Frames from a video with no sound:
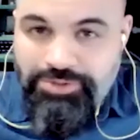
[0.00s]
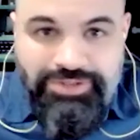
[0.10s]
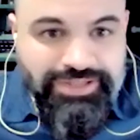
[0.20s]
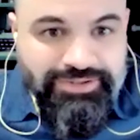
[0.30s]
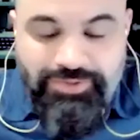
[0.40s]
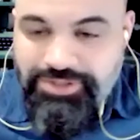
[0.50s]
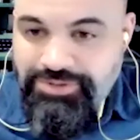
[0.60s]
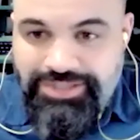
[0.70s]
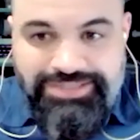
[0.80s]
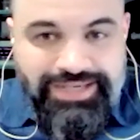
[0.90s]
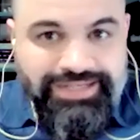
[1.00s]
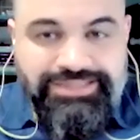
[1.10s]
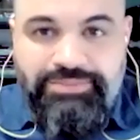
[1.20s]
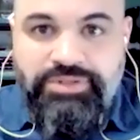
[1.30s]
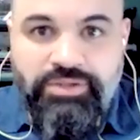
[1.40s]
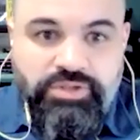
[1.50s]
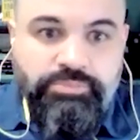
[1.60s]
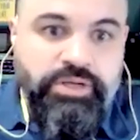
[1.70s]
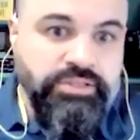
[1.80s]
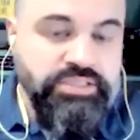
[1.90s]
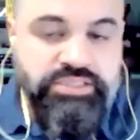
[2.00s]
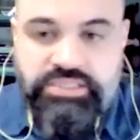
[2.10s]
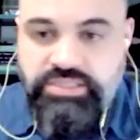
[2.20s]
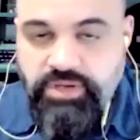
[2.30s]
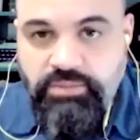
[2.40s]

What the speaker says: We're doing the exact same thing with our policy system.